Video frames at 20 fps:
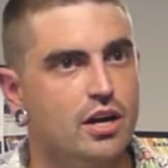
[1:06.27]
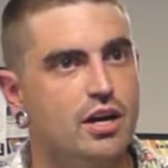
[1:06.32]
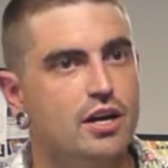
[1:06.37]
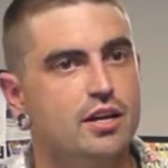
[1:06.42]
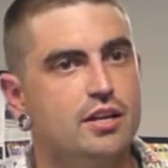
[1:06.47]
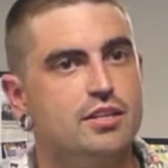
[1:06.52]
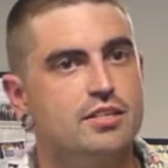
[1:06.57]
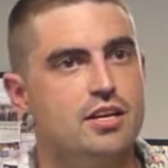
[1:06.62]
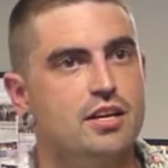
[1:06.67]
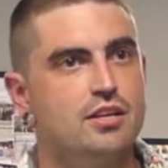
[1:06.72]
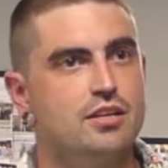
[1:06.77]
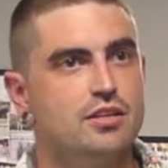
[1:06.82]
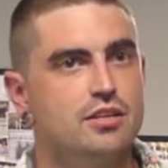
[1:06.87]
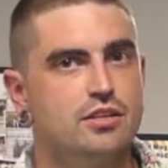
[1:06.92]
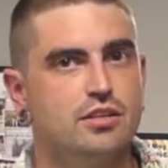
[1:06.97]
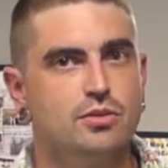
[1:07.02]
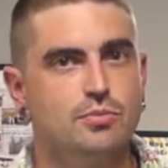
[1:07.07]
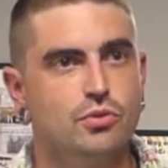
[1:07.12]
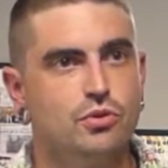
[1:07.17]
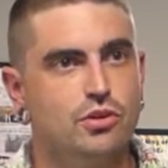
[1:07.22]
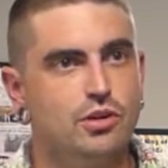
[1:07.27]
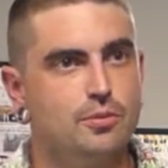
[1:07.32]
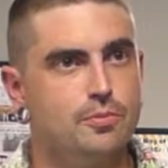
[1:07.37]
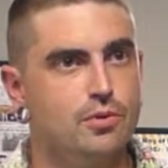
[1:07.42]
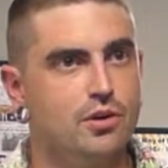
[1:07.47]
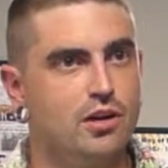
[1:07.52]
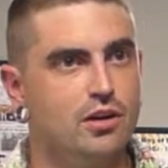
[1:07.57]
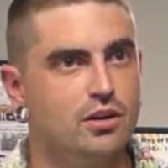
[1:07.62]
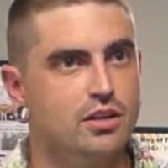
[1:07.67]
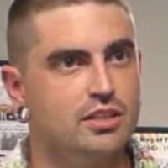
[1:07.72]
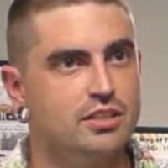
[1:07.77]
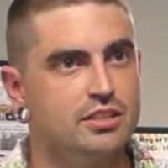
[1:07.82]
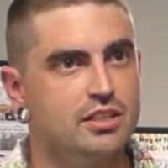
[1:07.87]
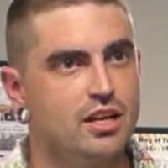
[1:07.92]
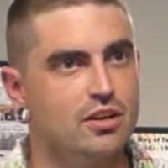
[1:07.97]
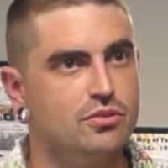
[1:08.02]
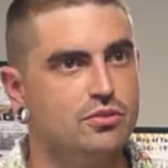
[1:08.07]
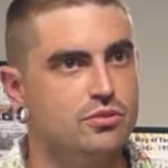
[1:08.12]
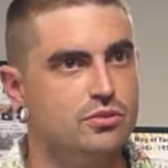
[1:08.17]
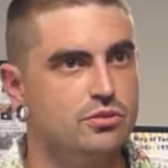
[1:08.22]
I attended Community Progress
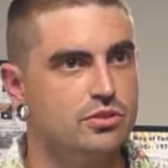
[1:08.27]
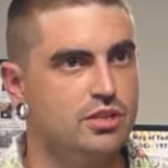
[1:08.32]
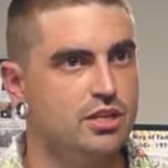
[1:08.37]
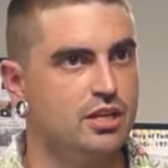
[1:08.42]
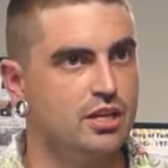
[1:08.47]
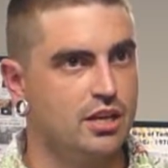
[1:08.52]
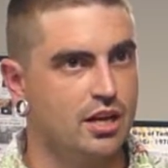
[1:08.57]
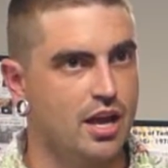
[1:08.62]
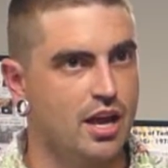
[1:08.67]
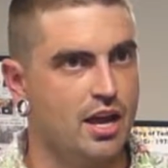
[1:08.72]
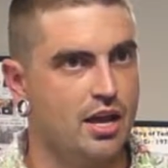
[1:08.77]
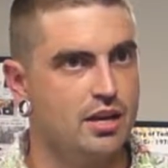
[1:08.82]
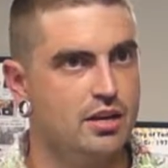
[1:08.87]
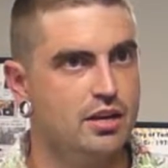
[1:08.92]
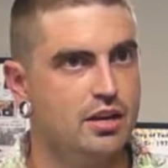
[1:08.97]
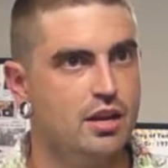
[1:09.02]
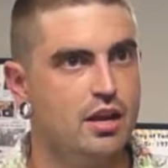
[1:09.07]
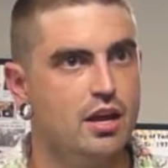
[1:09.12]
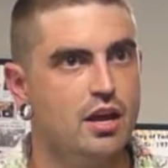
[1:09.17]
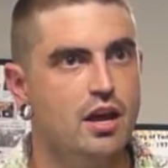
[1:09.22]
Council's Getting Ahead,